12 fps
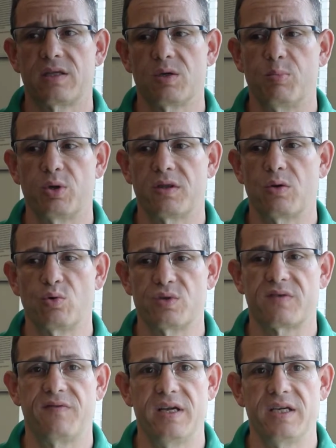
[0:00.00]
to put
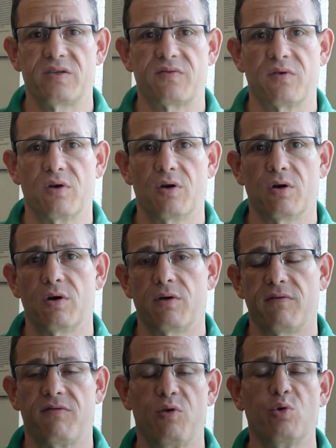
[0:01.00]
those fees for
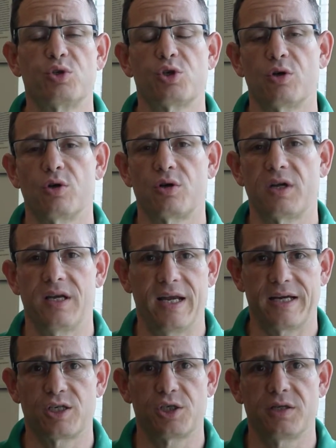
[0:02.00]
future
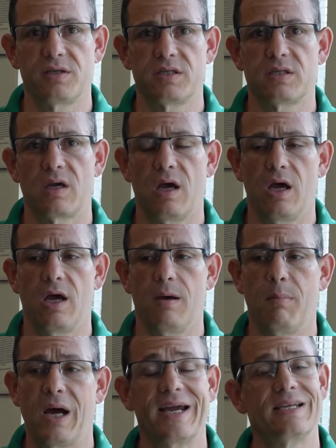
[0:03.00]
connections
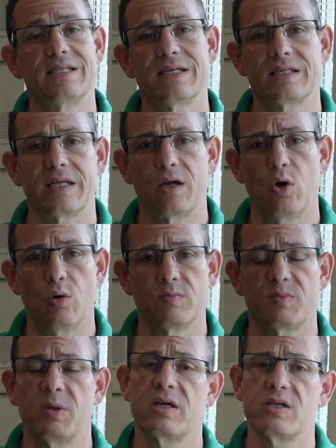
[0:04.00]
by existing
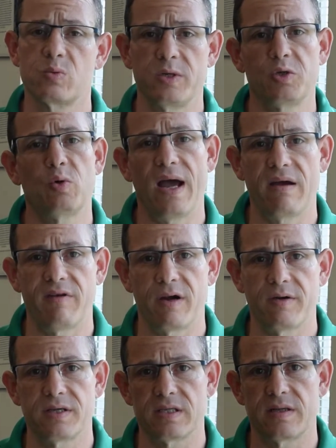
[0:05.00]
homes, because we do have
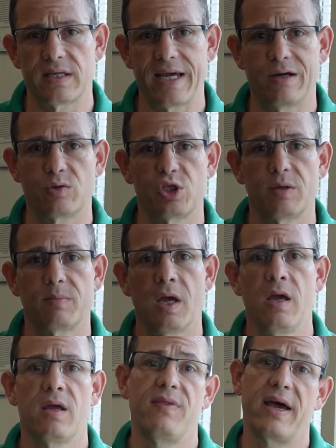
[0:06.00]
areas in the township
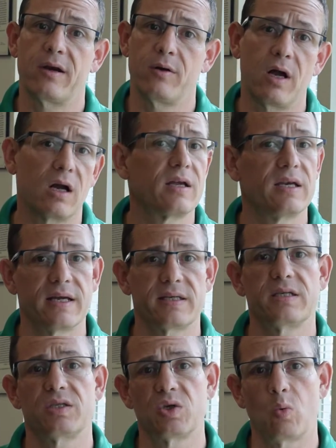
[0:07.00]
that are not
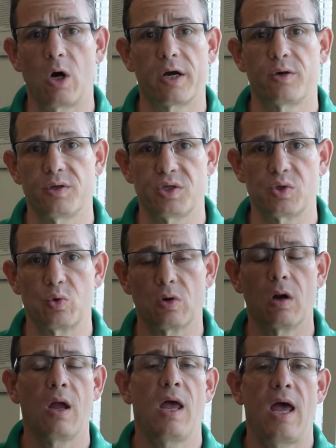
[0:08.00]
connected to water and
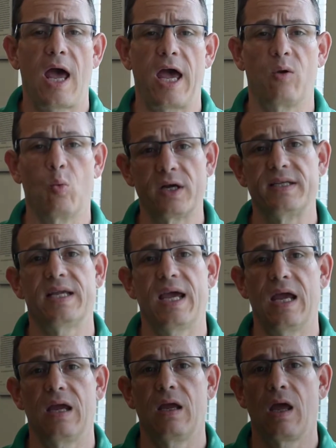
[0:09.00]
sewer, and one
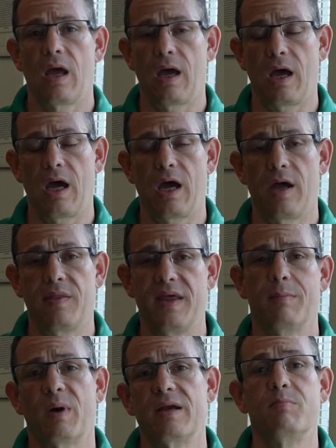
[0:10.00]
day
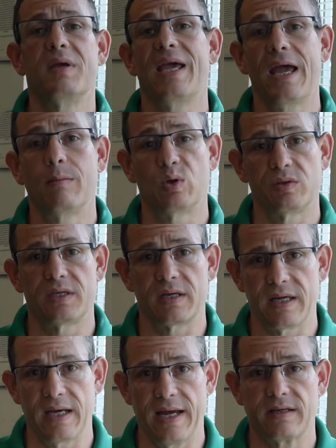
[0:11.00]
they might be able to
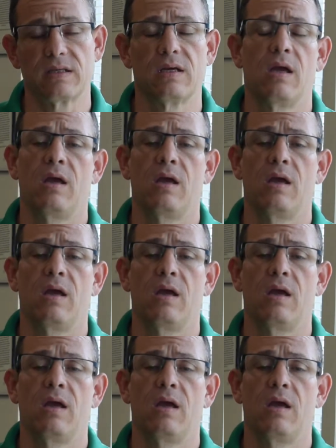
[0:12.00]
connect.